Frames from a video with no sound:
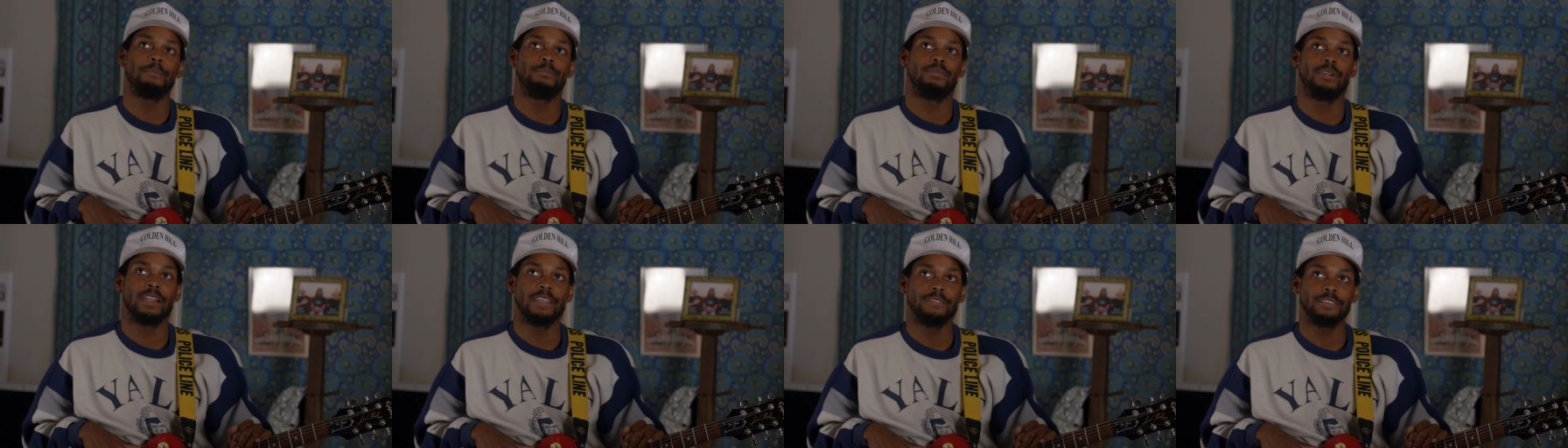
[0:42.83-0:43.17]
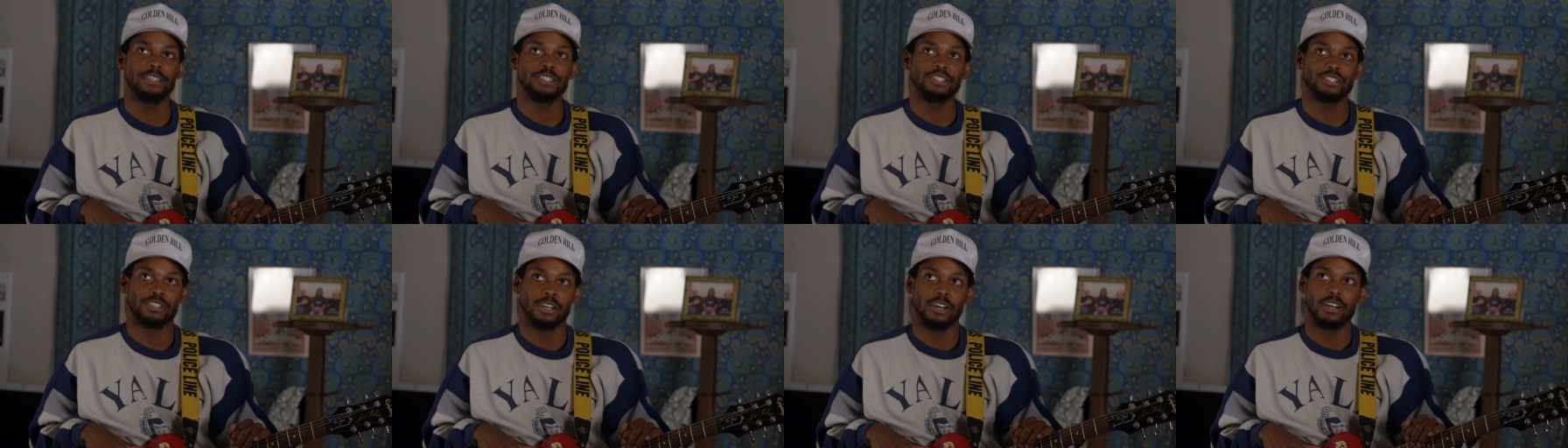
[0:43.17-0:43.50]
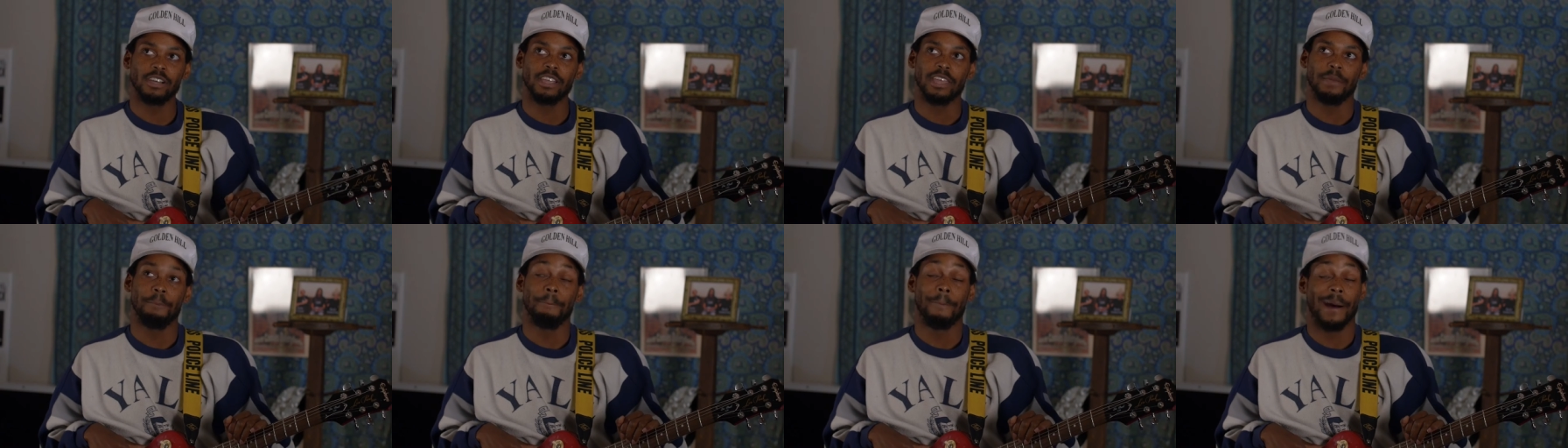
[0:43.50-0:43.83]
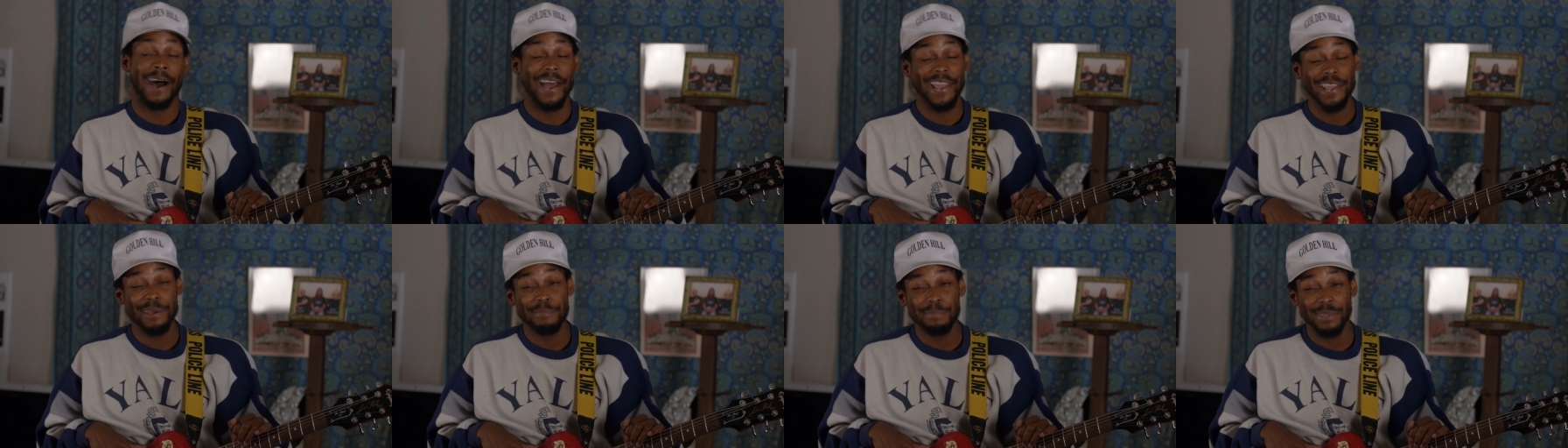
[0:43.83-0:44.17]
bravest song, in
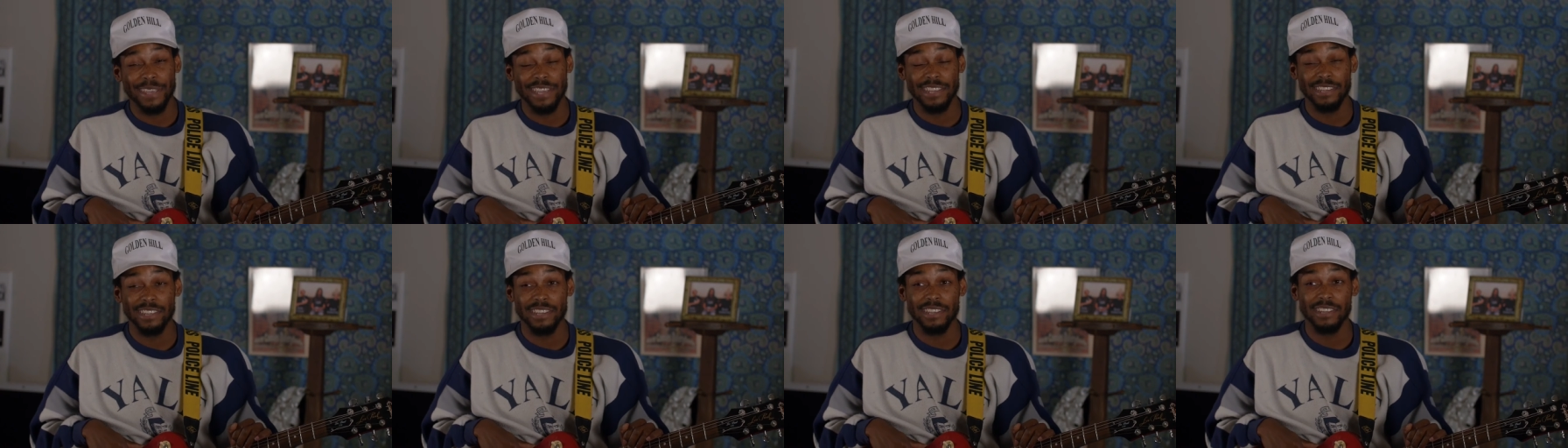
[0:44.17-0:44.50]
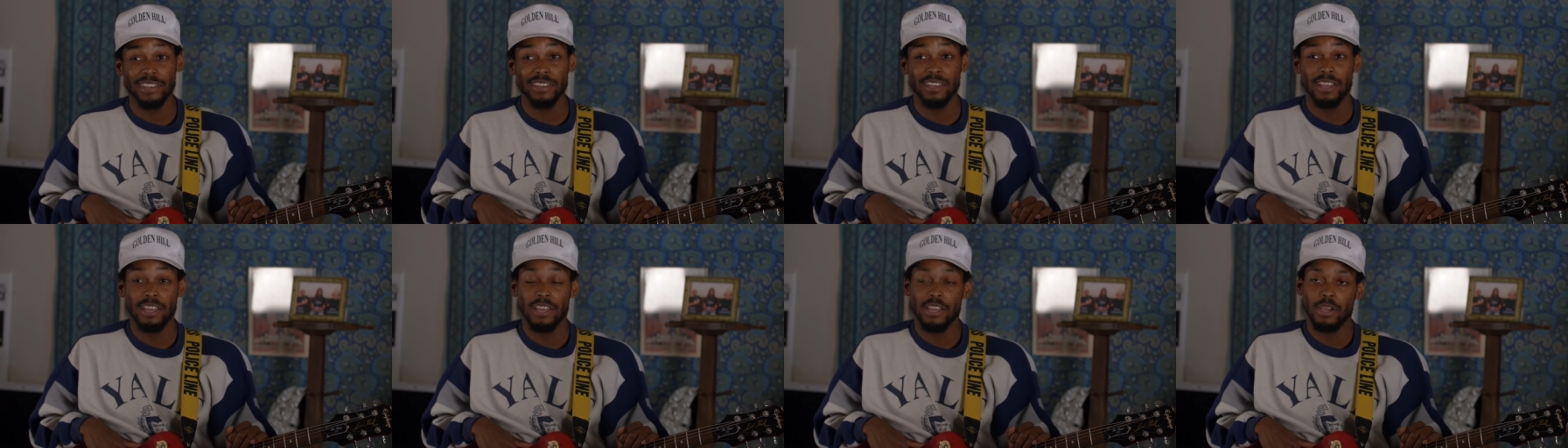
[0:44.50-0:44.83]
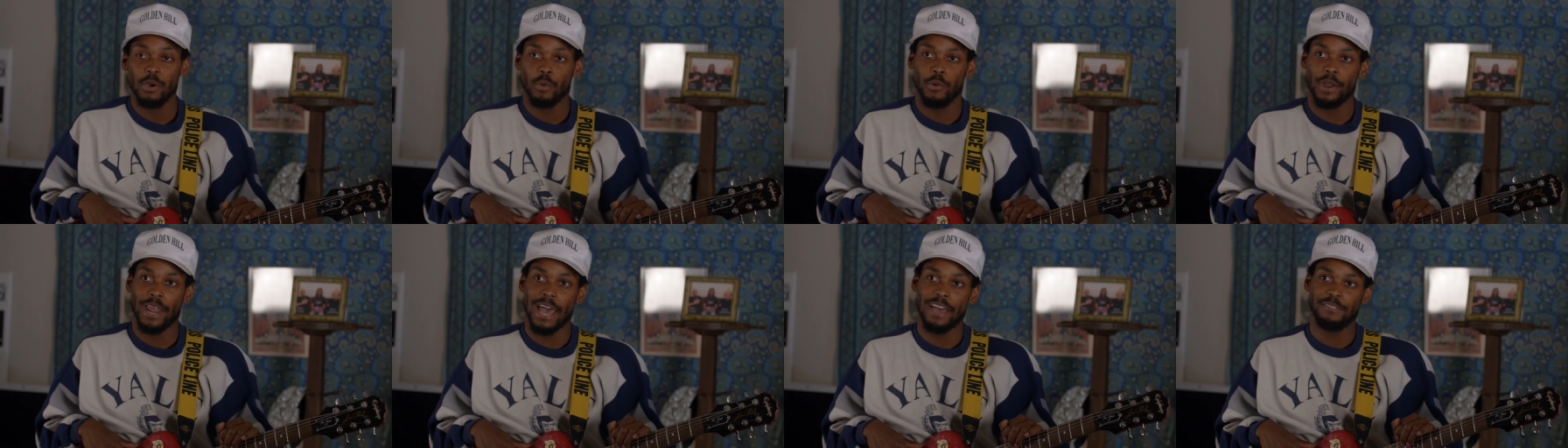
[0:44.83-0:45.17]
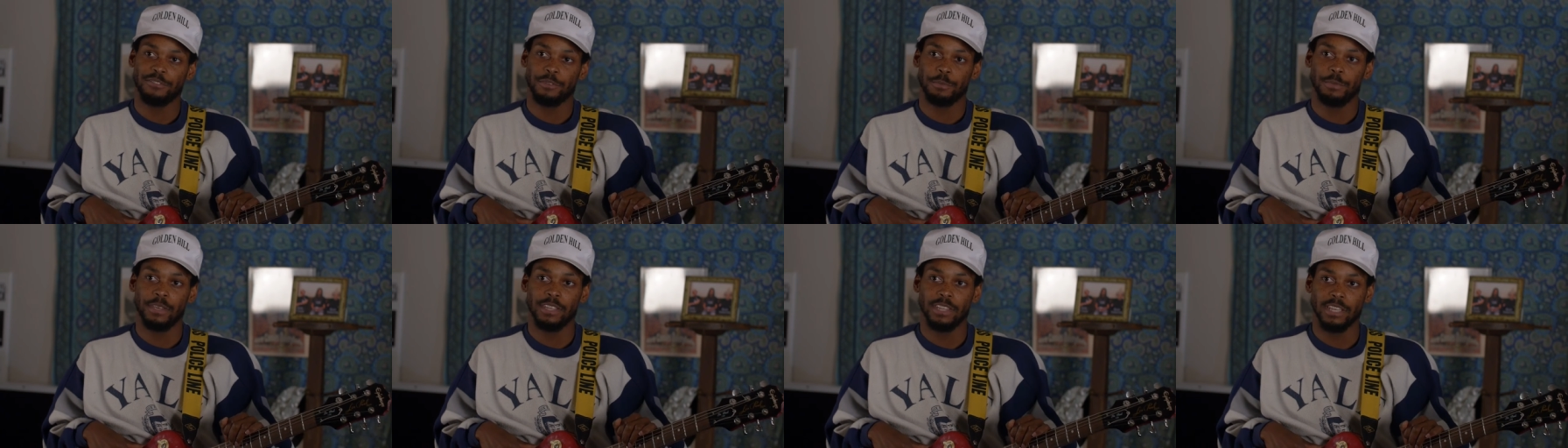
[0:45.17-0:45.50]
my opinion, would have
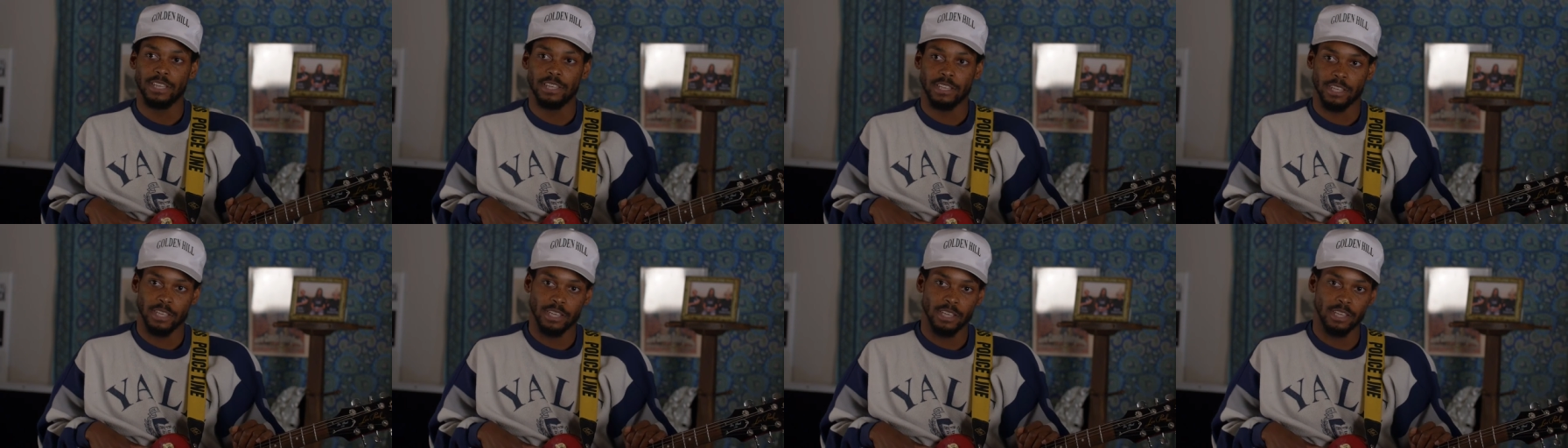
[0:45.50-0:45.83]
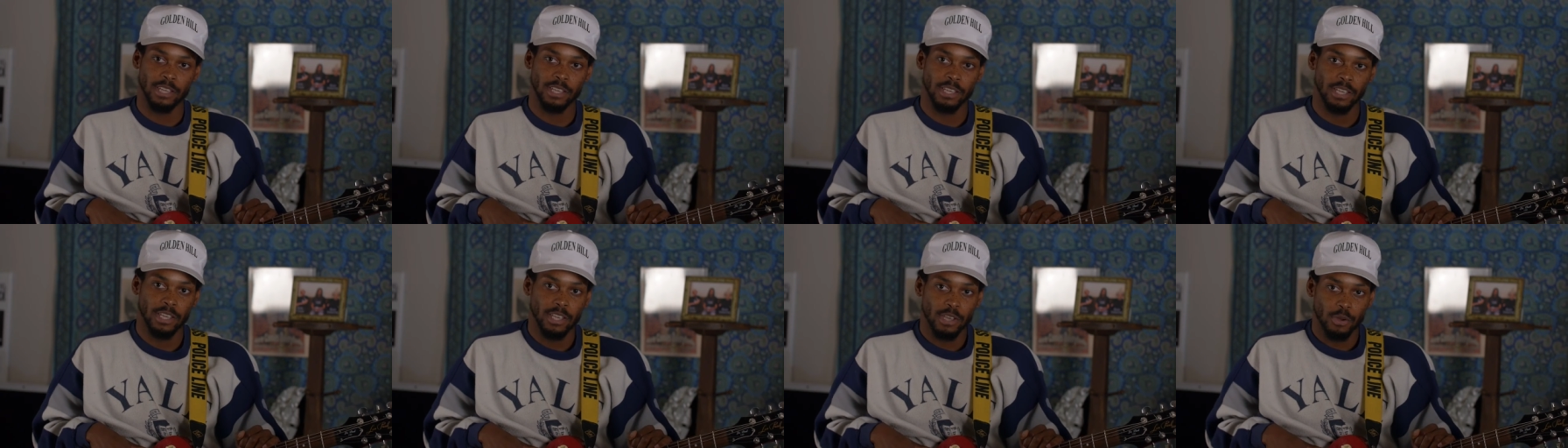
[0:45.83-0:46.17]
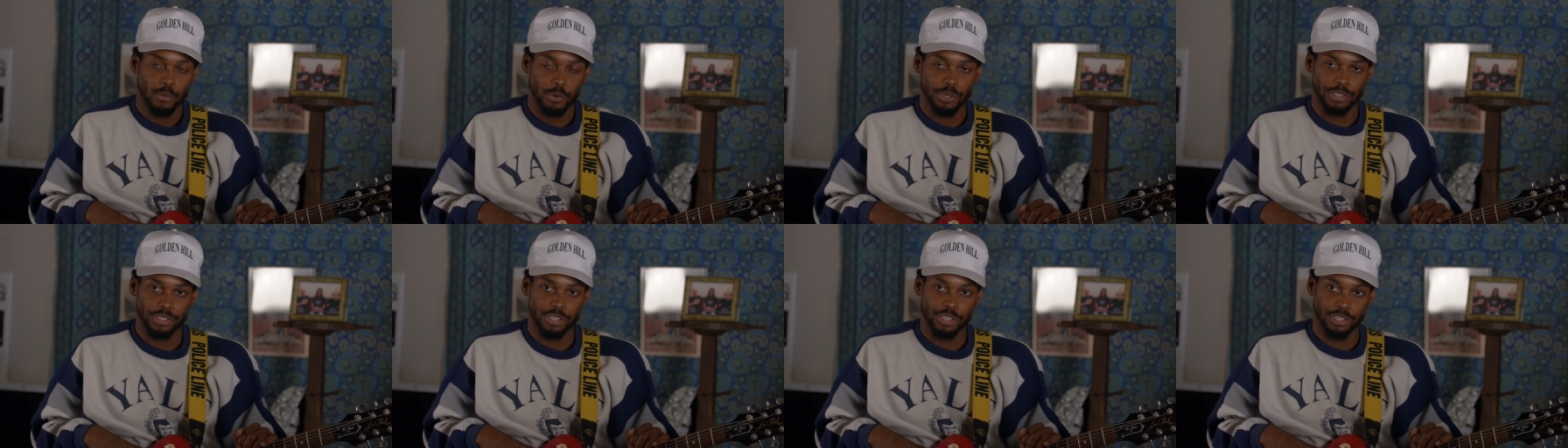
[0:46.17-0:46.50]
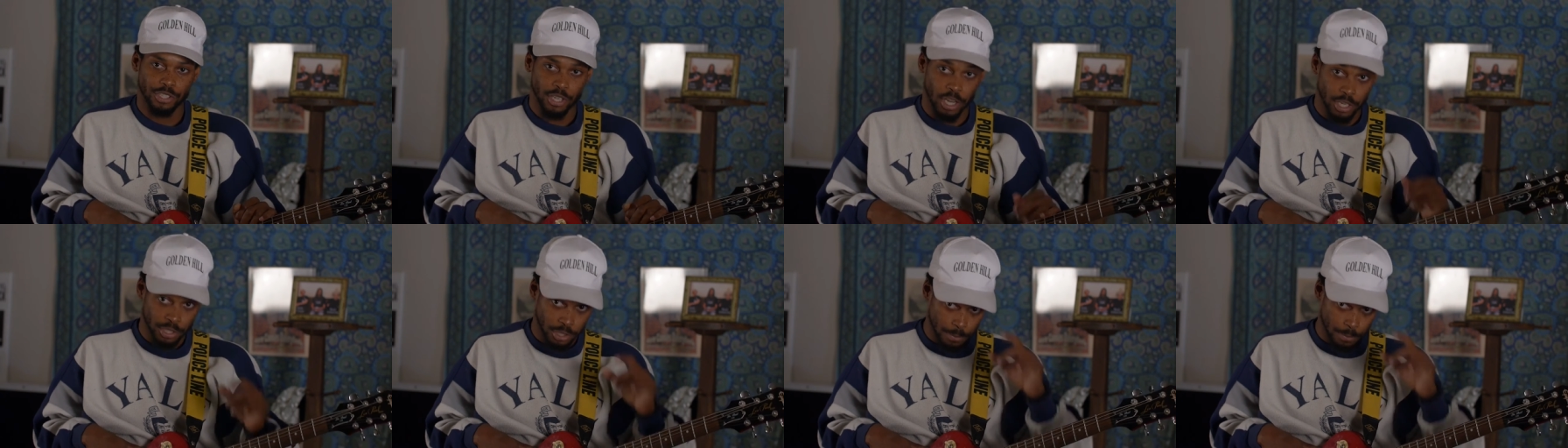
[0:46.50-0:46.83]
to be The Key, which just talks